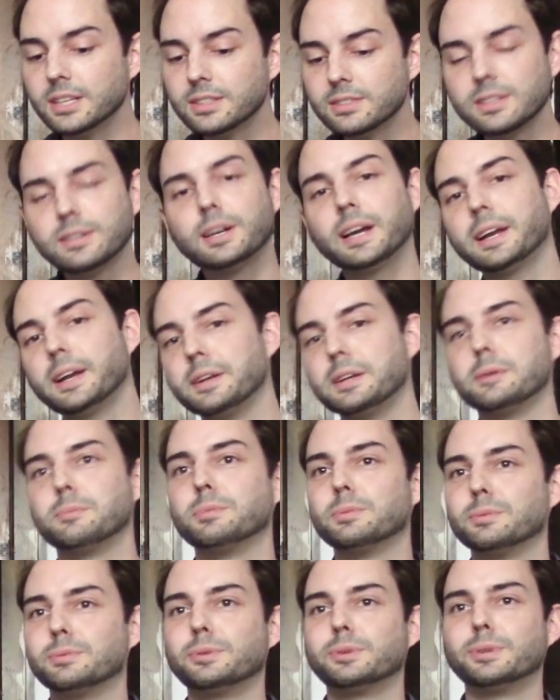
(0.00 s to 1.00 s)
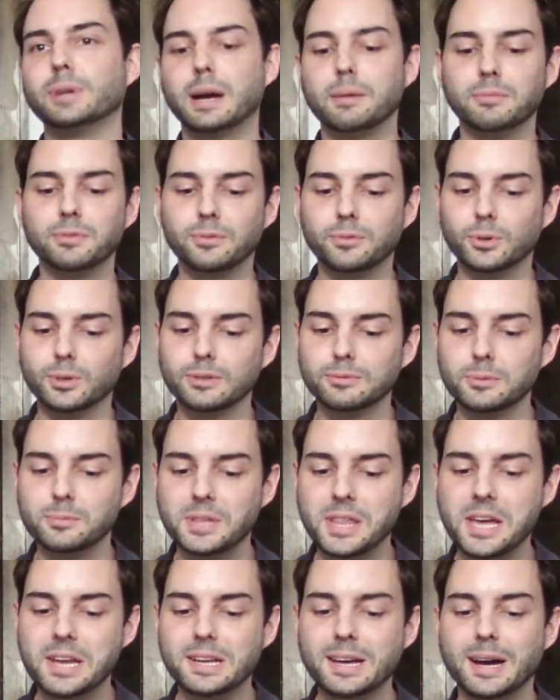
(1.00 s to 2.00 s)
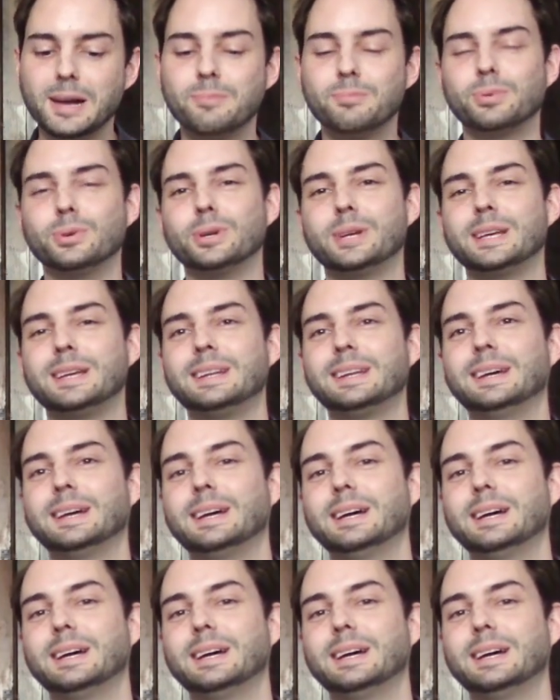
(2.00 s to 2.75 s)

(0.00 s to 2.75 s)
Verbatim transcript: So I ended up grabbing 4 of them in the 9.8.